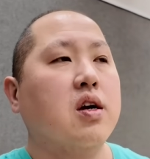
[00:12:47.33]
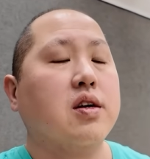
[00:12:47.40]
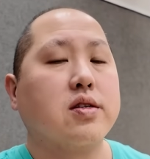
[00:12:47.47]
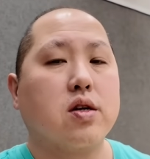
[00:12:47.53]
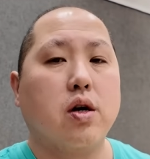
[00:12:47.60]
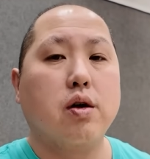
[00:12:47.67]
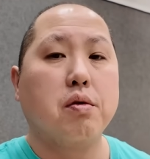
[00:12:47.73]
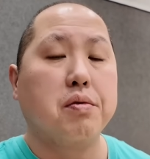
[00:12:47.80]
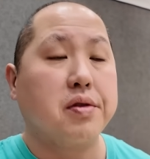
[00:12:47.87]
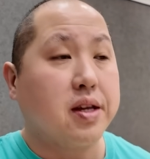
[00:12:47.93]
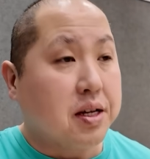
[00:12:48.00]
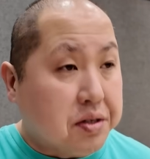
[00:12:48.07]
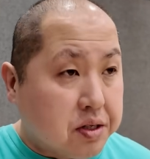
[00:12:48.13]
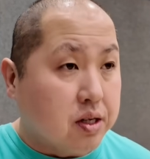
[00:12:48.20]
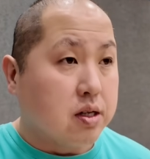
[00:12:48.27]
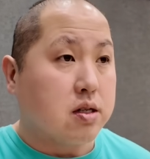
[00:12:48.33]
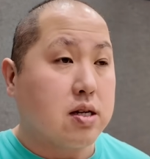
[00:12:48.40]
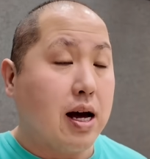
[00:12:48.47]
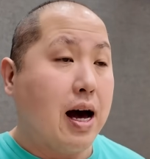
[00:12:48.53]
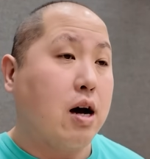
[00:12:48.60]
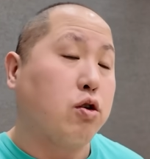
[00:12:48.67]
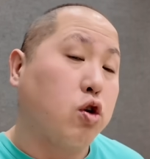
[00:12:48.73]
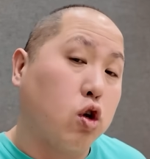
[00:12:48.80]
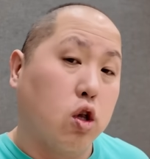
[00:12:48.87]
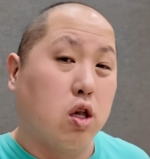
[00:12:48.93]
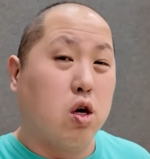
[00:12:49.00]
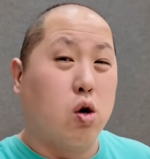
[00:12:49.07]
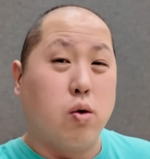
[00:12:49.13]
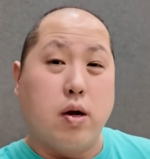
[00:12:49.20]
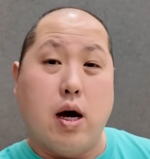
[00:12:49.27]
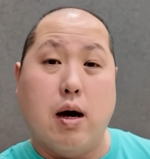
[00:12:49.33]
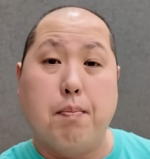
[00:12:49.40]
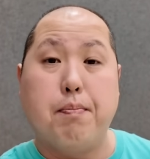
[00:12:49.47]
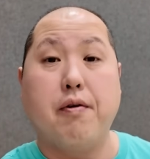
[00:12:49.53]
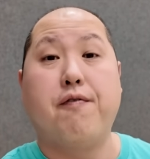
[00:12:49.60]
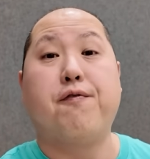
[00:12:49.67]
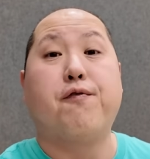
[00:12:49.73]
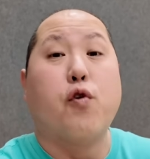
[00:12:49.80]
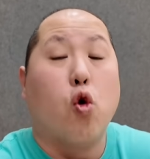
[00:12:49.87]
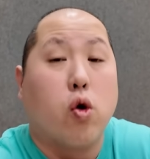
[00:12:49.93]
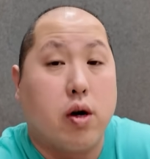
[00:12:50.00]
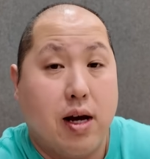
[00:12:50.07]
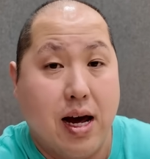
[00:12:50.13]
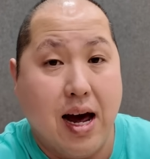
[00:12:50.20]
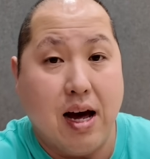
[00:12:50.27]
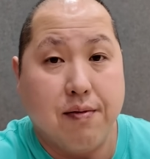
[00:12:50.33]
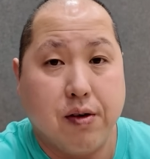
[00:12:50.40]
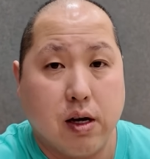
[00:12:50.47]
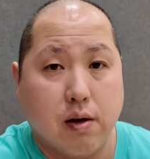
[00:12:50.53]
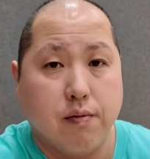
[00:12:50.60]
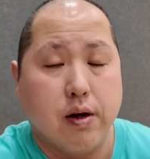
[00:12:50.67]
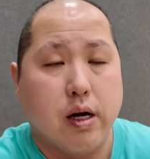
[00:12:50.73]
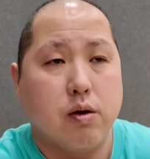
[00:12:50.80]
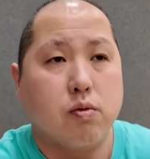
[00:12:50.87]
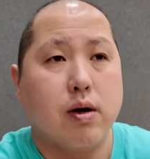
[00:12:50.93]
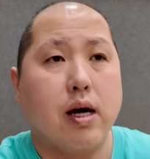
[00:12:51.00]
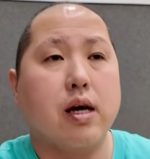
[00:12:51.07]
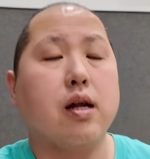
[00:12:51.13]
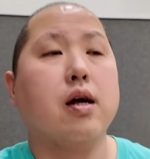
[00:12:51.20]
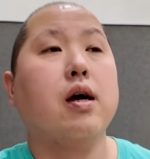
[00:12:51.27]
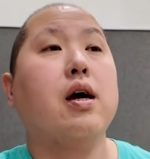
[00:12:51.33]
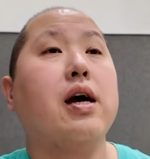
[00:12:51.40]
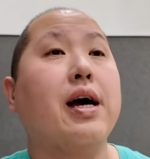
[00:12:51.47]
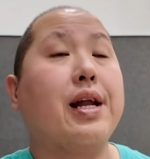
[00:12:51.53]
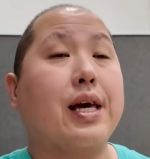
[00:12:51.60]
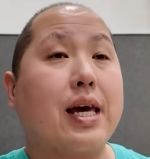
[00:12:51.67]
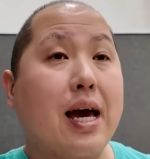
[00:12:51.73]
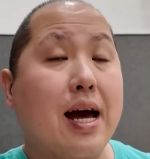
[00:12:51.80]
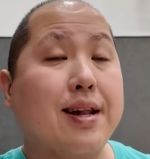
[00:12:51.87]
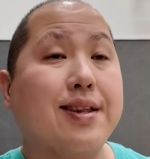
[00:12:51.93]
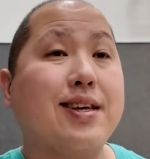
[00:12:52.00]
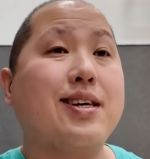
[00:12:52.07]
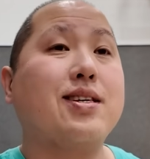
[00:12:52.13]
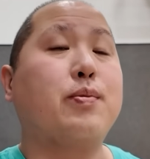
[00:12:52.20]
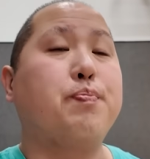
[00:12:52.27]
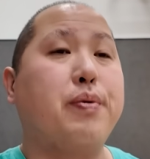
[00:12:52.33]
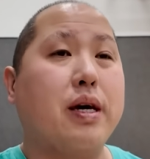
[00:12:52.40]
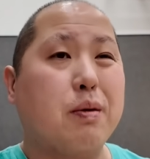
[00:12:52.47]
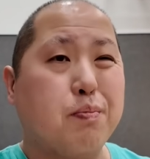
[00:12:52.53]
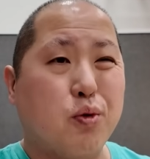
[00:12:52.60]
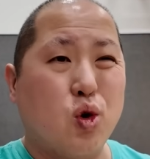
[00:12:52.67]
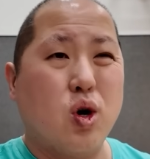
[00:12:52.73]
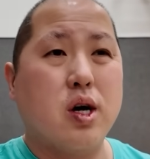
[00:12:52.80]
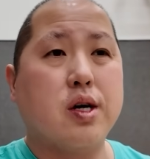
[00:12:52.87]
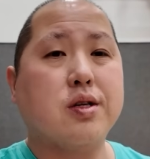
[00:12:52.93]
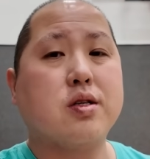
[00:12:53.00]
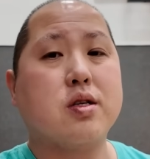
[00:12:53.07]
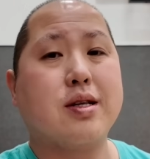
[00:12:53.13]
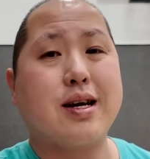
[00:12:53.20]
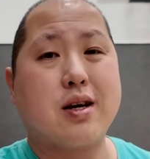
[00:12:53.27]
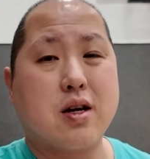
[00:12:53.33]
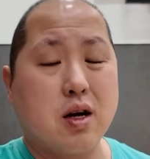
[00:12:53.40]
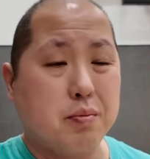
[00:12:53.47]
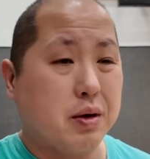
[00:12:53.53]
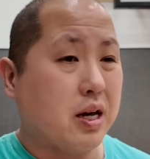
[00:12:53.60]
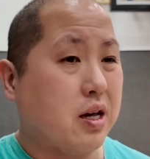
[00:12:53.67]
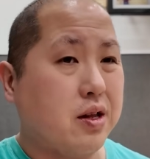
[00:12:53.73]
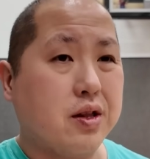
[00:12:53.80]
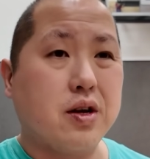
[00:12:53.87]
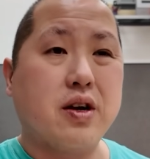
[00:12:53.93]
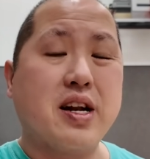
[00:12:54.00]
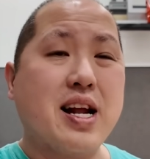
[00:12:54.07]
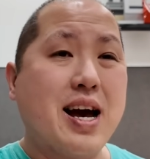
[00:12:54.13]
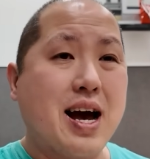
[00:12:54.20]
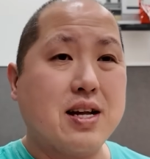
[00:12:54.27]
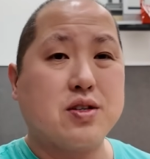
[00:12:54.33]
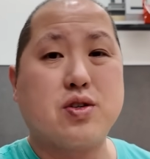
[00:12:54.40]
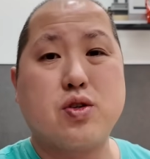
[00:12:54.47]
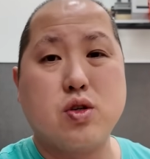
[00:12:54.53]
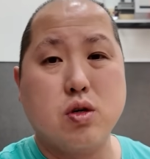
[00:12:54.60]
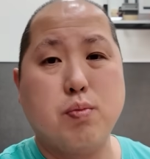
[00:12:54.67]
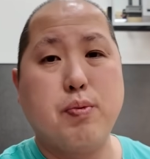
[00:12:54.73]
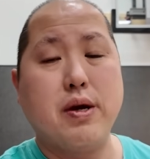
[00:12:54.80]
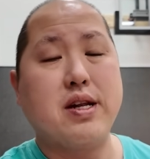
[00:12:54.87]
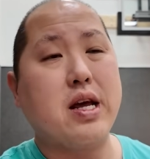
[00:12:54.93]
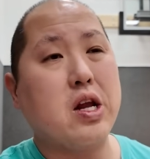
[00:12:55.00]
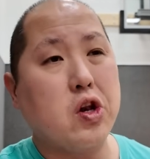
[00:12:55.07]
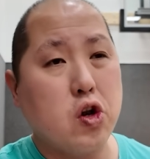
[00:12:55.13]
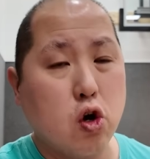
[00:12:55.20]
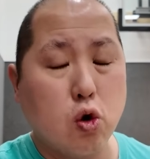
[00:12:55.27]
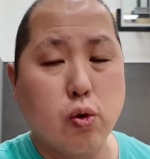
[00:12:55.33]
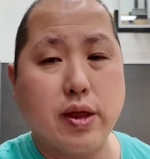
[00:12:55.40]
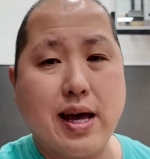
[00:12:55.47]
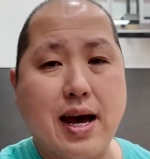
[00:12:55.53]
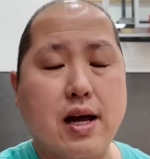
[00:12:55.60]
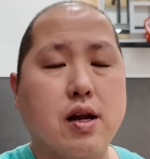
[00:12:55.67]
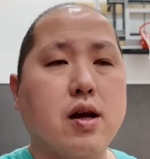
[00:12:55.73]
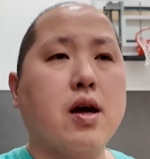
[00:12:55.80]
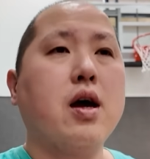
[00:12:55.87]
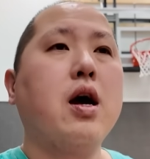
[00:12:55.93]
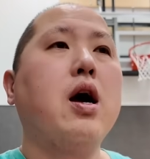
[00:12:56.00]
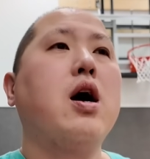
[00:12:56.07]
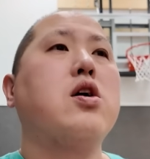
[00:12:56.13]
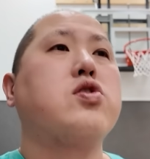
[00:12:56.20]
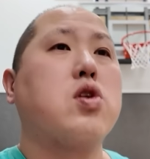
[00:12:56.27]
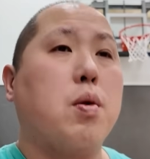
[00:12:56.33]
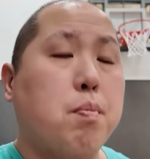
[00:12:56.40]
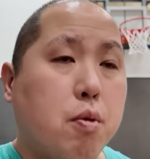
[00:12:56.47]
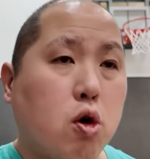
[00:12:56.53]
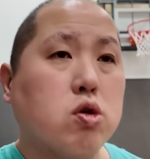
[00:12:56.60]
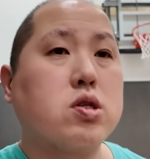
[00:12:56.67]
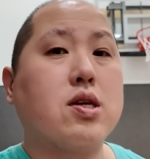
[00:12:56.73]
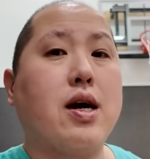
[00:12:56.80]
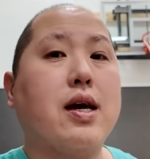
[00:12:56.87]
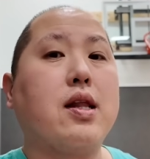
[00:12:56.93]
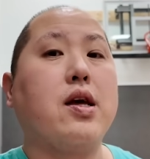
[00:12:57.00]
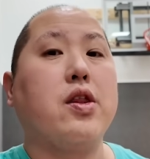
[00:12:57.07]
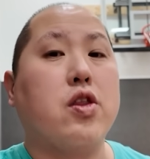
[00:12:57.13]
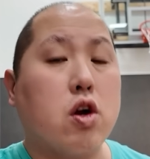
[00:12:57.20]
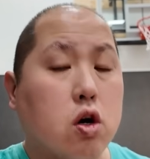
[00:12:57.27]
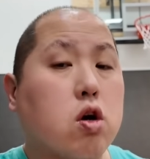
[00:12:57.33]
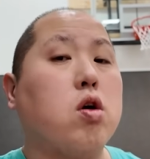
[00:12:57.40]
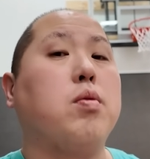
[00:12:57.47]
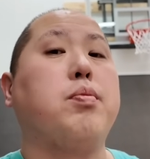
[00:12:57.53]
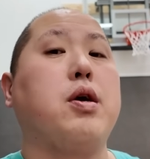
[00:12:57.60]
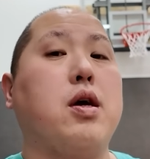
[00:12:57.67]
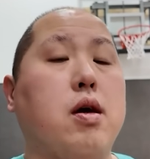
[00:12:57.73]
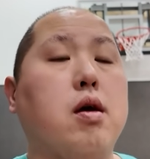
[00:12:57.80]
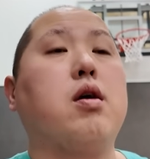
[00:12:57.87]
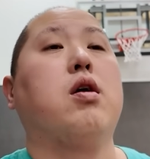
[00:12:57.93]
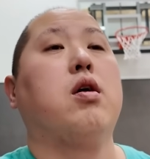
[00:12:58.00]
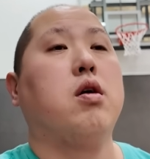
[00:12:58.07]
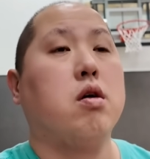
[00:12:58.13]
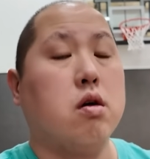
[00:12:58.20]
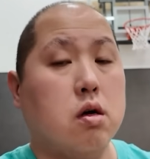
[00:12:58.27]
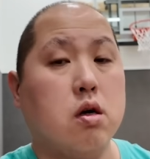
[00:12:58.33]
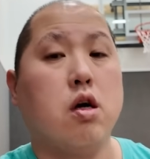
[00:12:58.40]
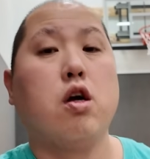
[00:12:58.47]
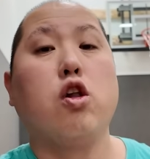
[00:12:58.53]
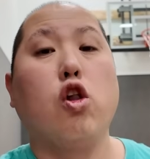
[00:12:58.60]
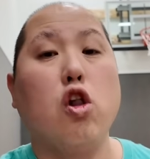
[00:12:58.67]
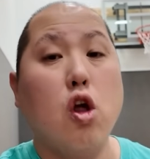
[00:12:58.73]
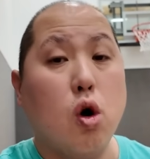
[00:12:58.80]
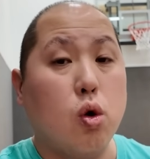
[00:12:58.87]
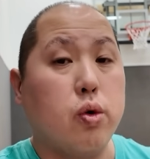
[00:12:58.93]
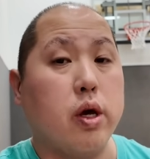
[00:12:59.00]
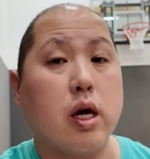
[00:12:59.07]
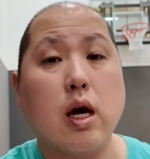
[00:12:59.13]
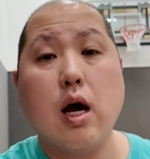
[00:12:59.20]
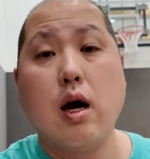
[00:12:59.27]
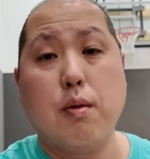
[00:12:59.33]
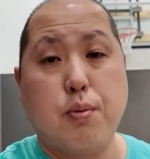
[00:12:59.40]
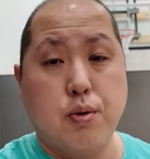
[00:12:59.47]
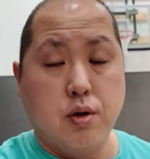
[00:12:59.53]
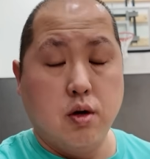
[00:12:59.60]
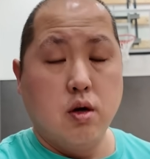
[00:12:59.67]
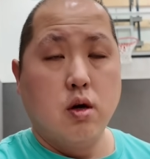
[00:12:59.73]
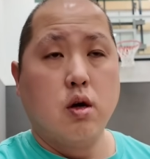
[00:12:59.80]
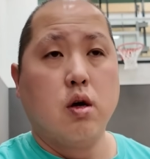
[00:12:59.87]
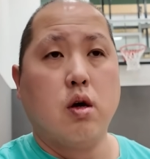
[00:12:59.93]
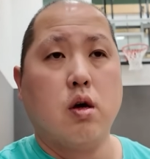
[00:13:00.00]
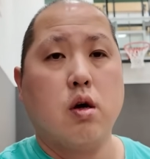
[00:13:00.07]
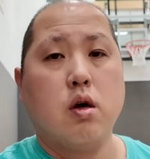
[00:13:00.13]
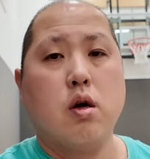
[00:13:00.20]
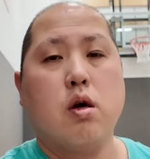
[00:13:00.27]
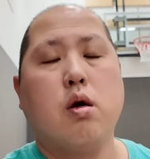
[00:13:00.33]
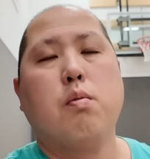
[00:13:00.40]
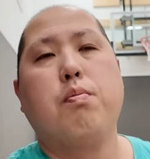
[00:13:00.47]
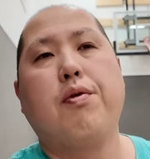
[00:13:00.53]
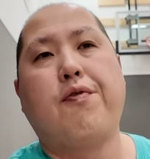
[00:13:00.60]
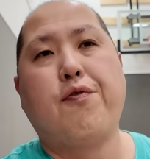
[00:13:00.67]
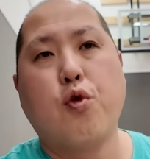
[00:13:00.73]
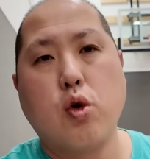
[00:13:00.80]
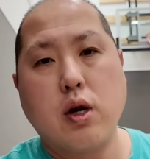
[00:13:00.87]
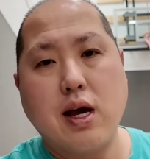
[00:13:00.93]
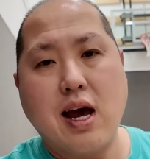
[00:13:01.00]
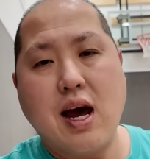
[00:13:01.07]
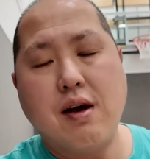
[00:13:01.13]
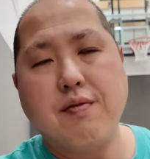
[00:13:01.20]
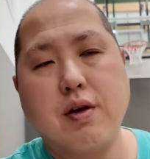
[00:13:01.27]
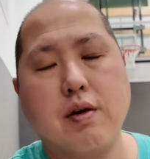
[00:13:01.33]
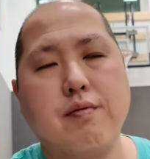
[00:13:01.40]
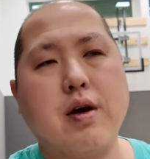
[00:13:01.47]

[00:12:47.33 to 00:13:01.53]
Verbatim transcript: So this is how you load up before the halving event, right? And again, these big boys that are coming in, they're not stupid. They know that. So most likely they're going to be loading up before the halving